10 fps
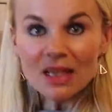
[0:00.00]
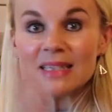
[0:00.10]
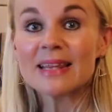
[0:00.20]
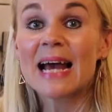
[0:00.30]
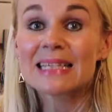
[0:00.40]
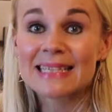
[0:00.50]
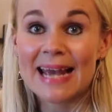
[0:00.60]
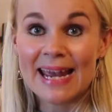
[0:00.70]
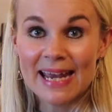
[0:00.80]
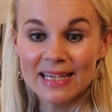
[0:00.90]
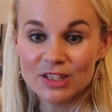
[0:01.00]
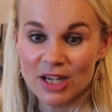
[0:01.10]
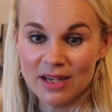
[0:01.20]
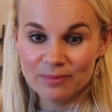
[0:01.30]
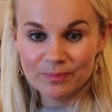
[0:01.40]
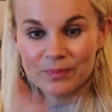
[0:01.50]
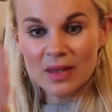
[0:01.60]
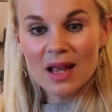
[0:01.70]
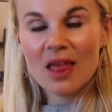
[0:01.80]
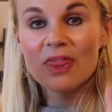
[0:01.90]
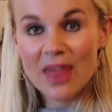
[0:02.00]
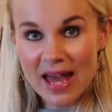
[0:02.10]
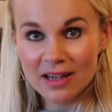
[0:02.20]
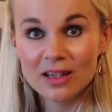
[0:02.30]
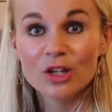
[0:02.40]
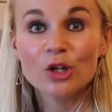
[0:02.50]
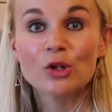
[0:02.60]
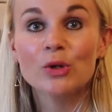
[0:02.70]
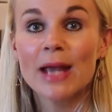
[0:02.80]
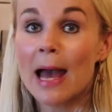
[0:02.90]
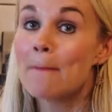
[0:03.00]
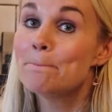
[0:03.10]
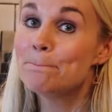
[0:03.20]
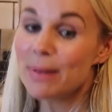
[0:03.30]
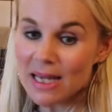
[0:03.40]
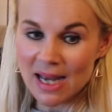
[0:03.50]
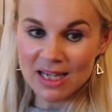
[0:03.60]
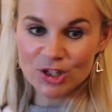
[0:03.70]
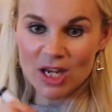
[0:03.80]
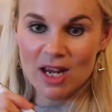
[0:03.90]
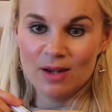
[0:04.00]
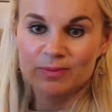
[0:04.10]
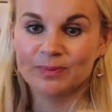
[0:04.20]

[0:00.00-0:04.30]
So that's an AHA. Then you get a BHA.